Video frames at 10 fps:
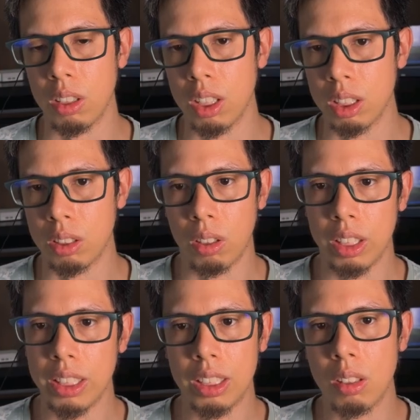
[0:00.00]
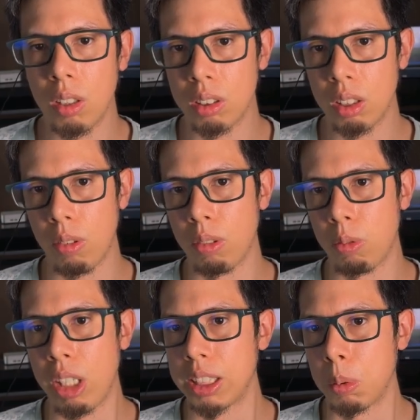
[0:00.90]
So it's not
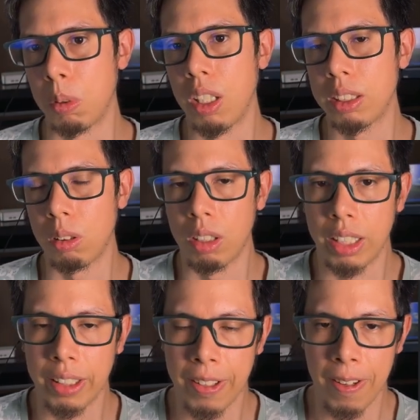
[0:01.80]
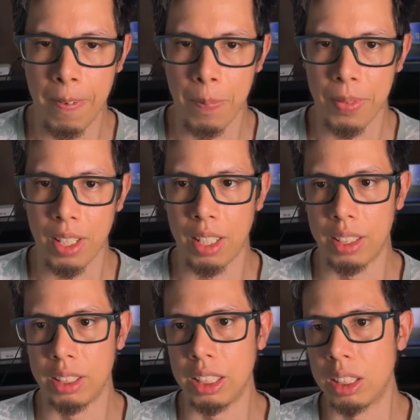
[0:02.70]
flexible. Actually,
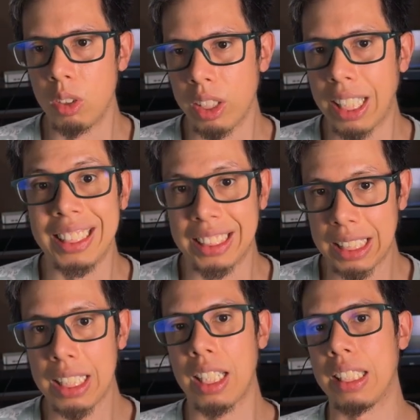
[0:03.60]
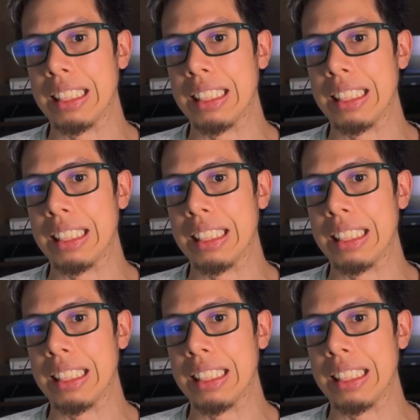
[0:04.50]
it's not as standard in the